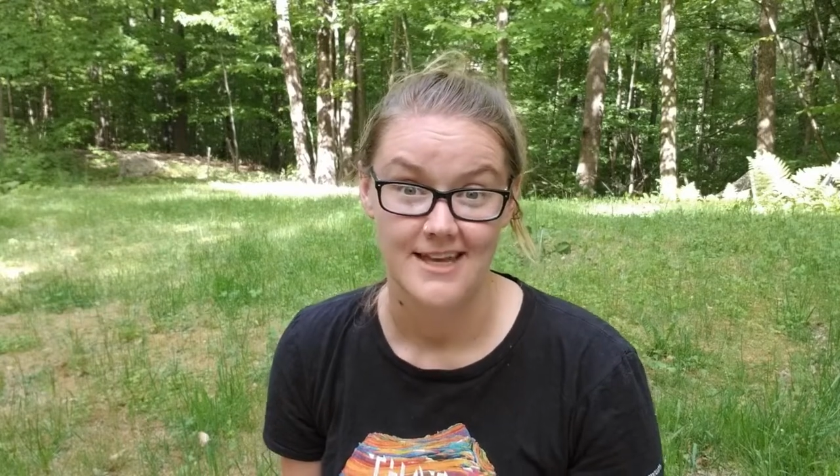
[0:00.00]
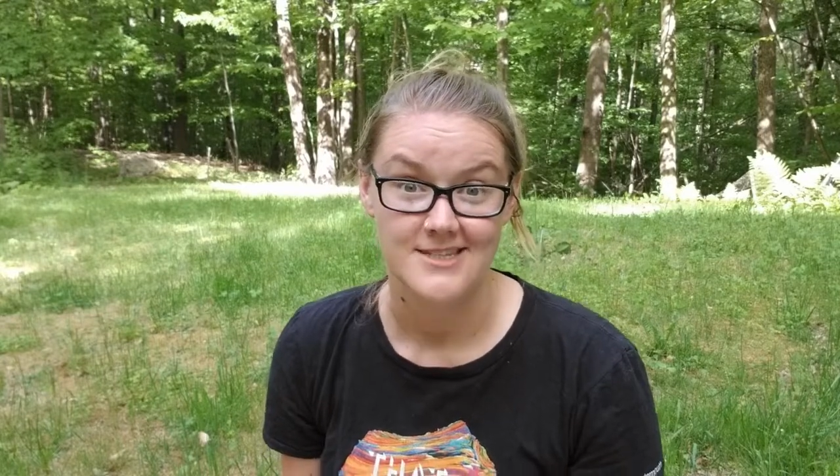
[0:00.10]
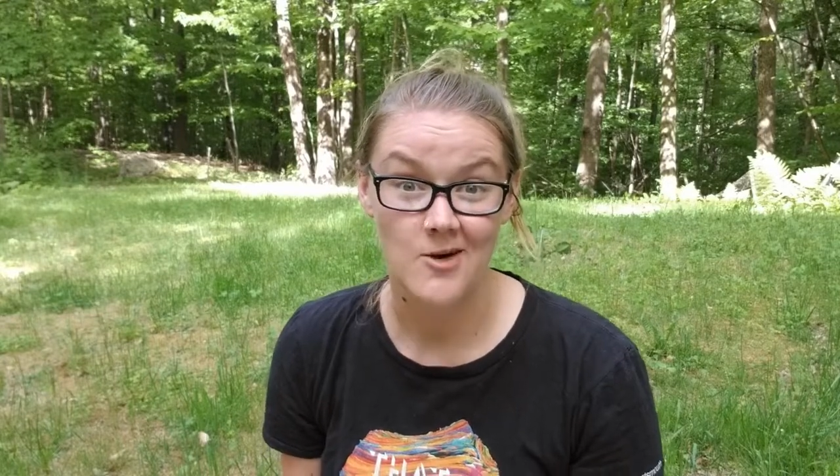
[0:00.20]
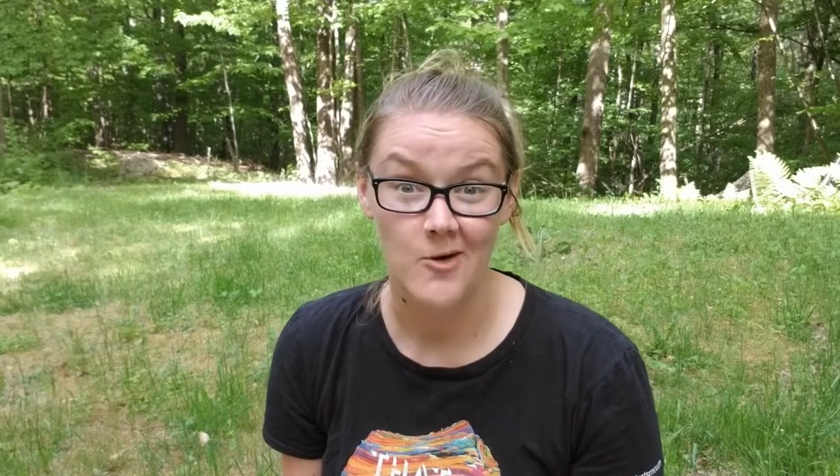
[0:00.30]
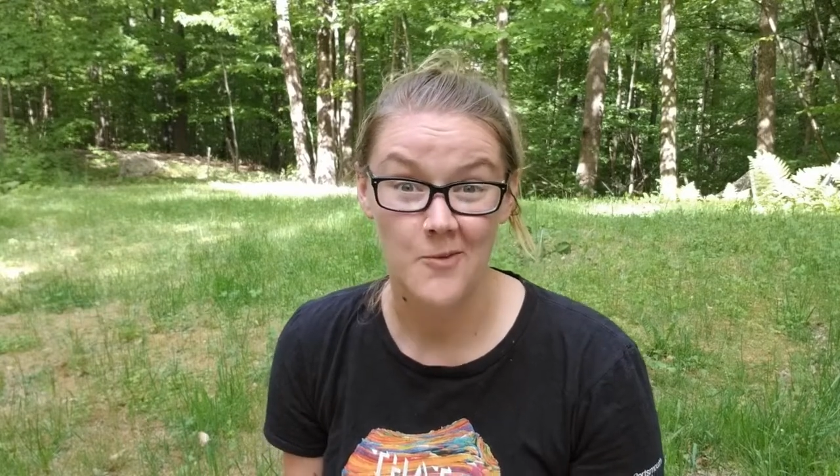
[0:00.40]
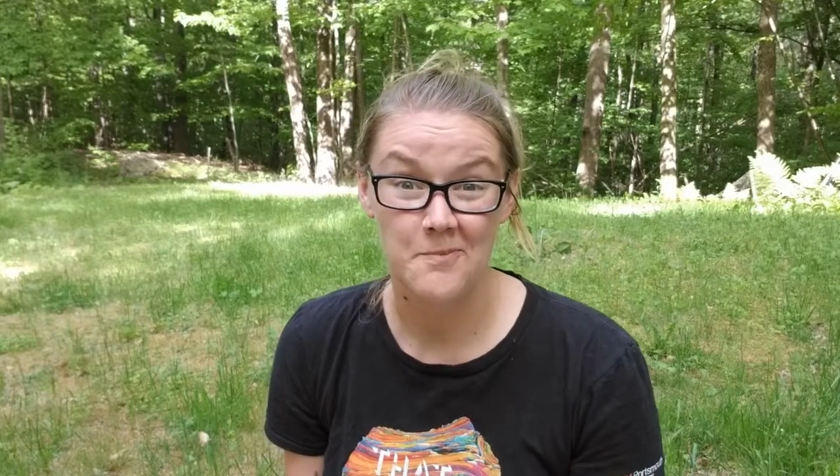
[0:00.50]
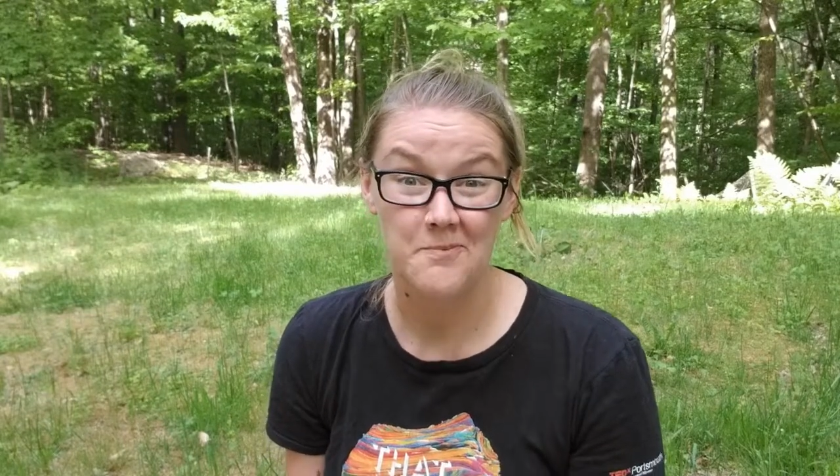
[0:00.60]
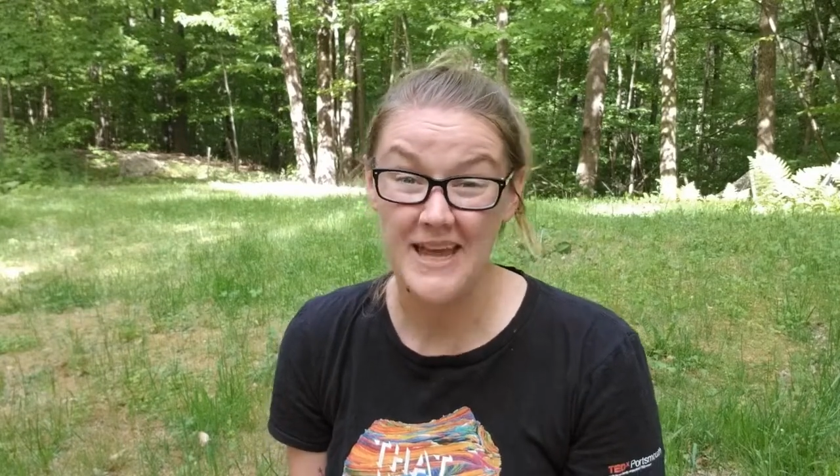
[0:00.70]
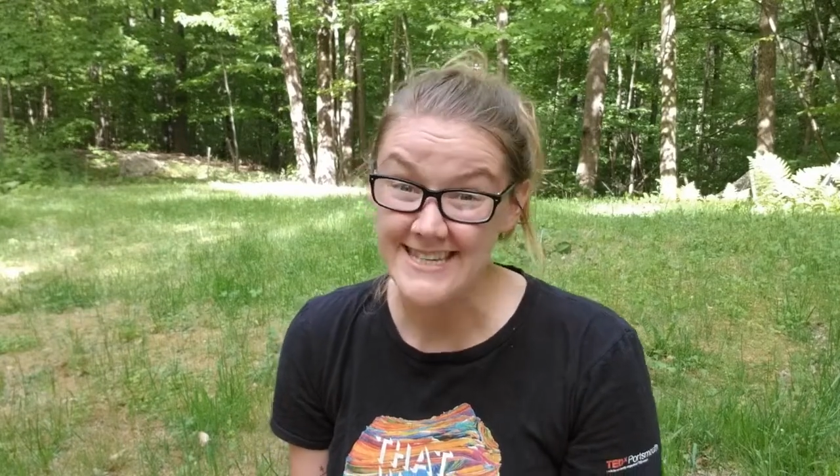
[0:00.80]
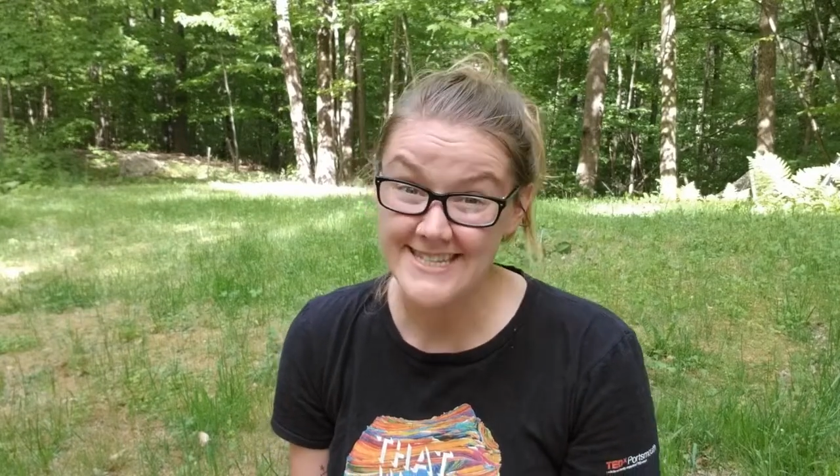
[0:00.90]
So
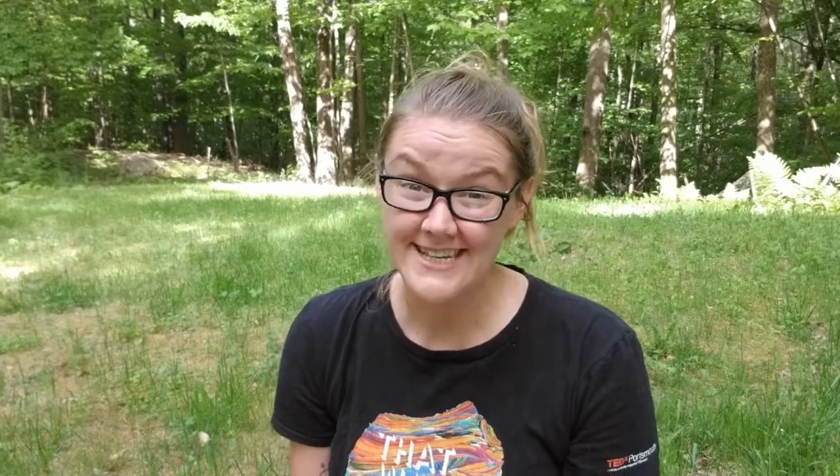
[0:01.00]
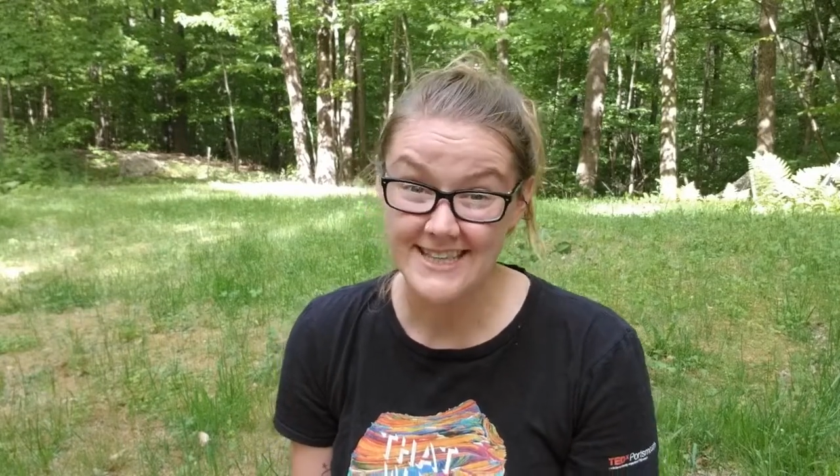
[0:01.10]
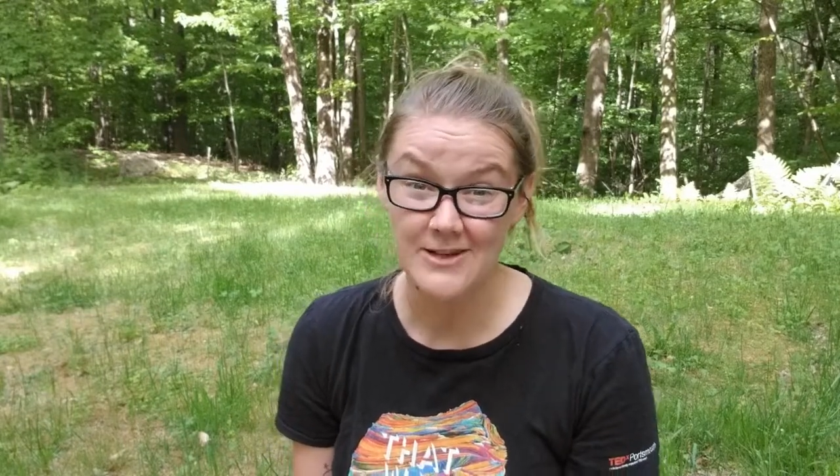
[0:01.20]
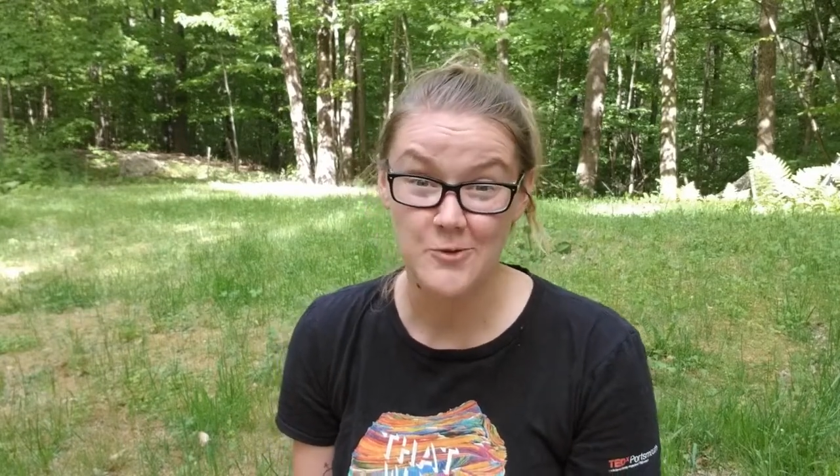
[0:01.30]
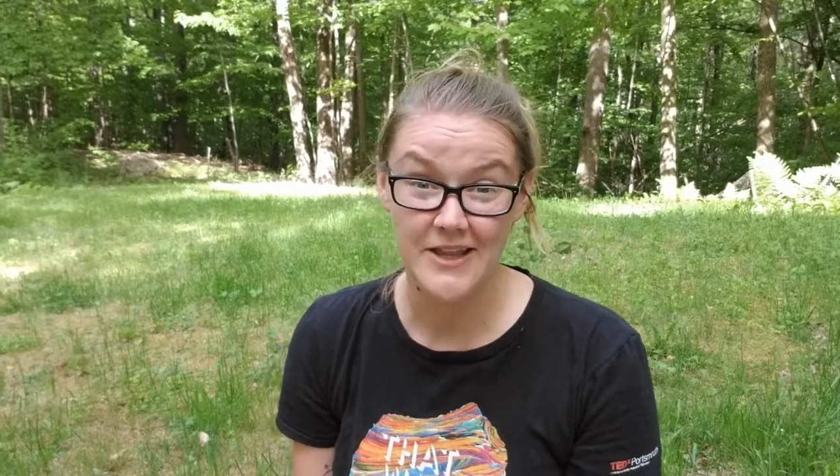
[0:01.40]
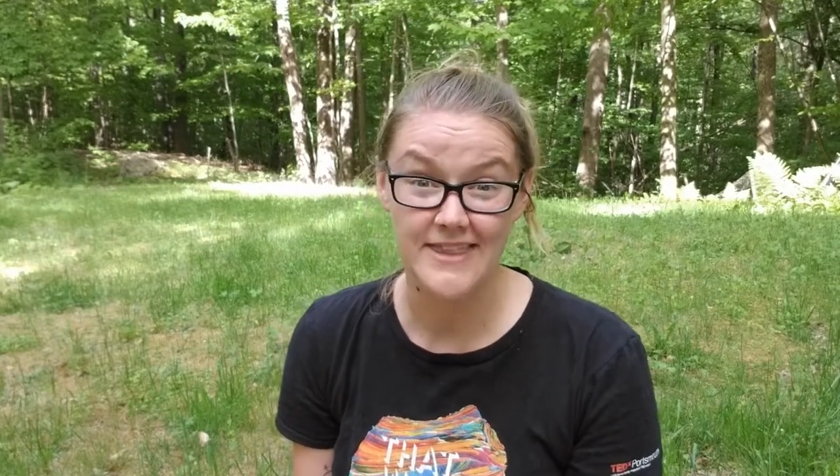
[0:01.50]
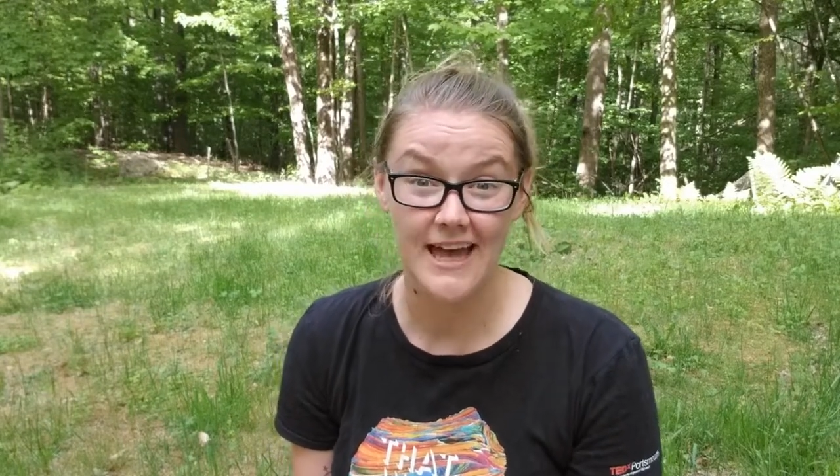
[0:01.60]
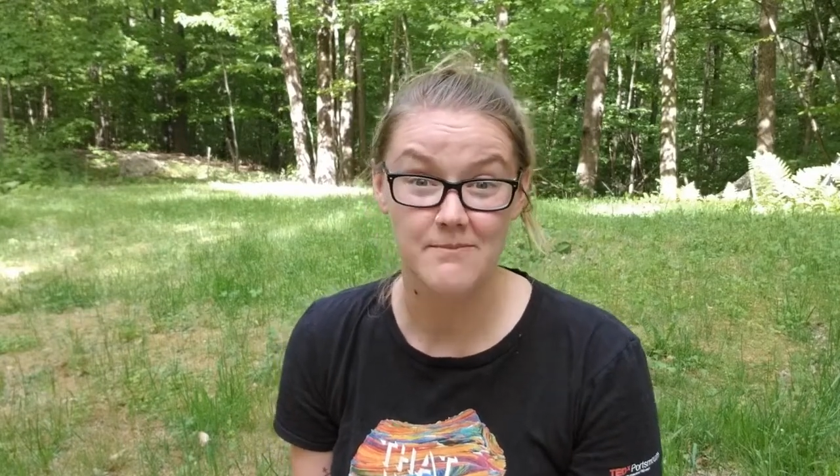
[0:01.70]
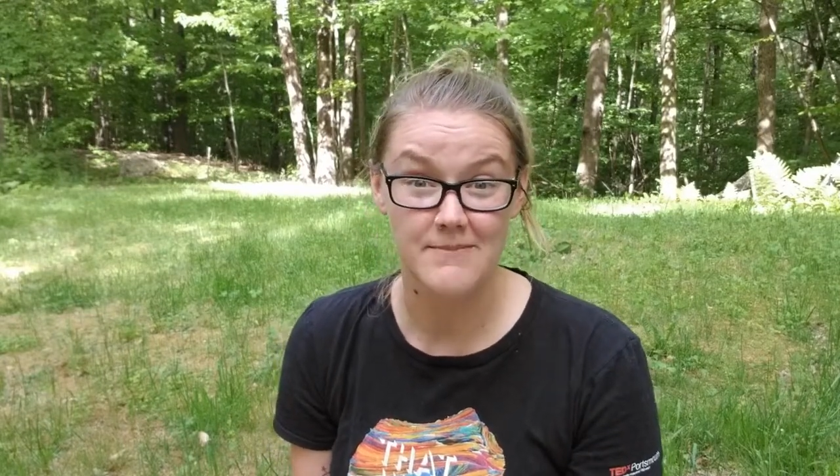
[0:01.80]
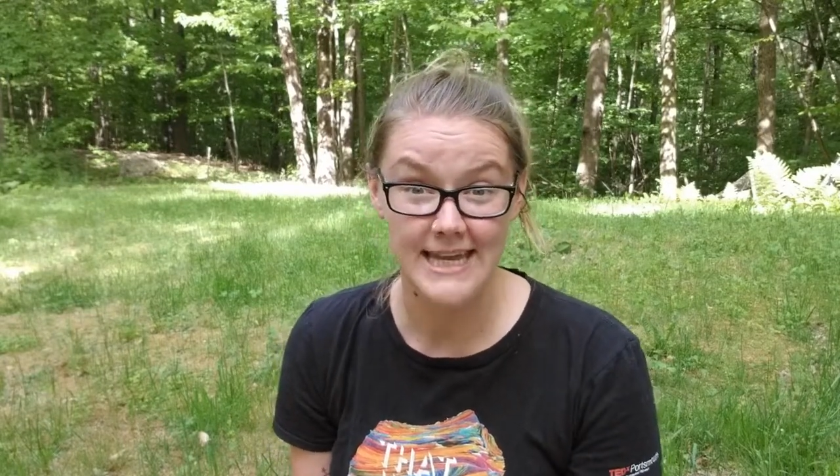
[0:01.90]
basically what
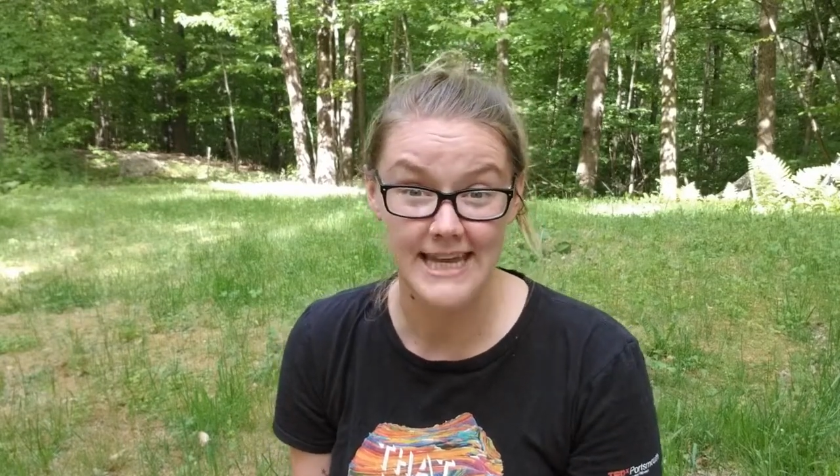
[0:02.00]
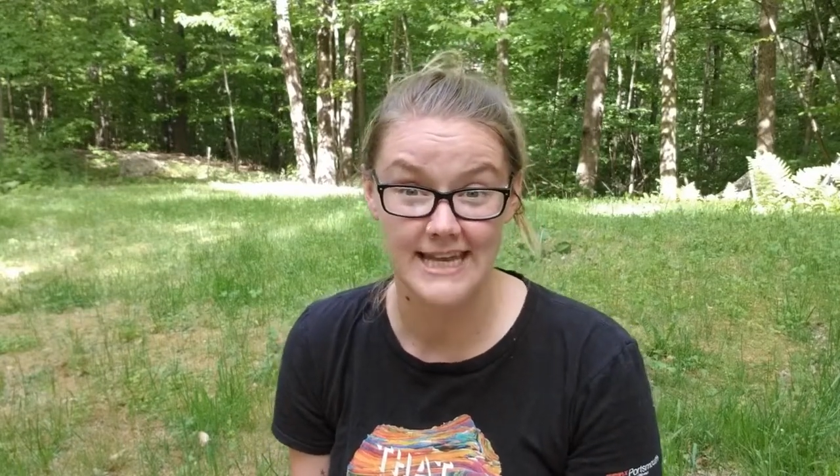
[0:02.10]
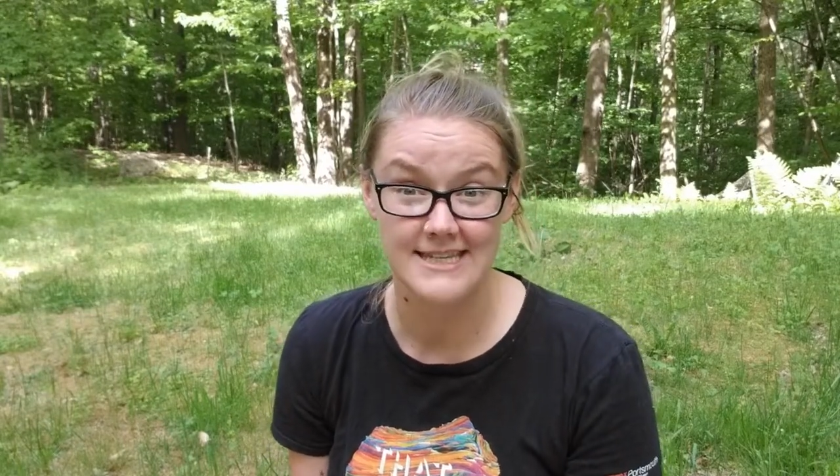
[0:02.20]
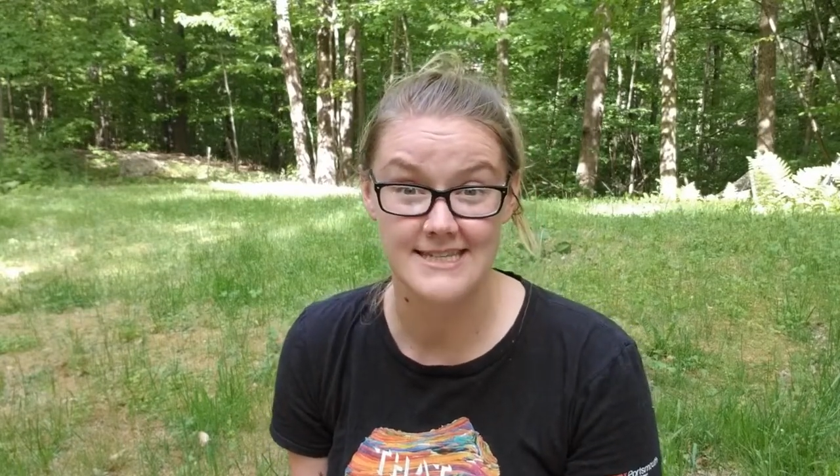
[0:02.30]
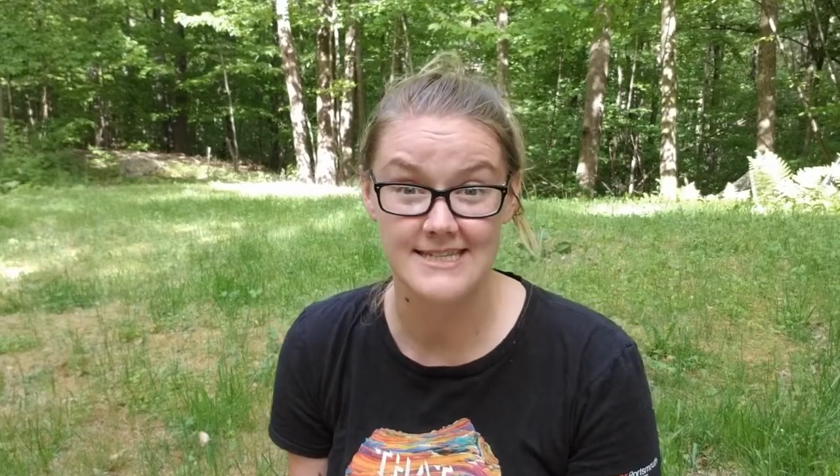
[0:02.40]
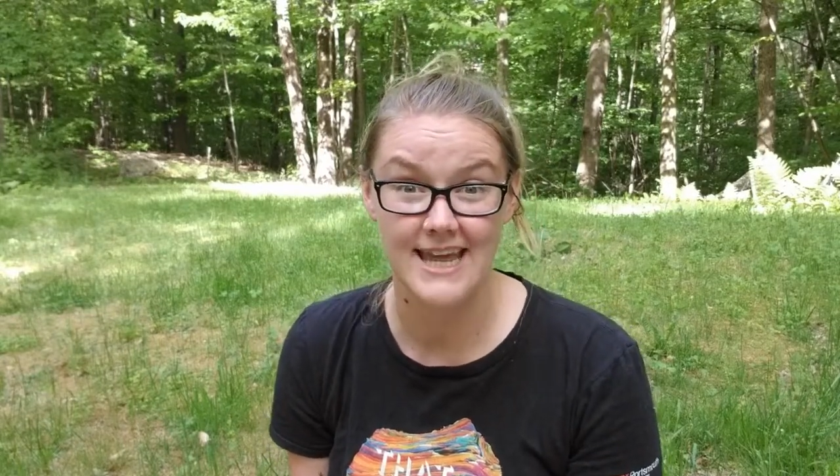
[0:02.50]
that means,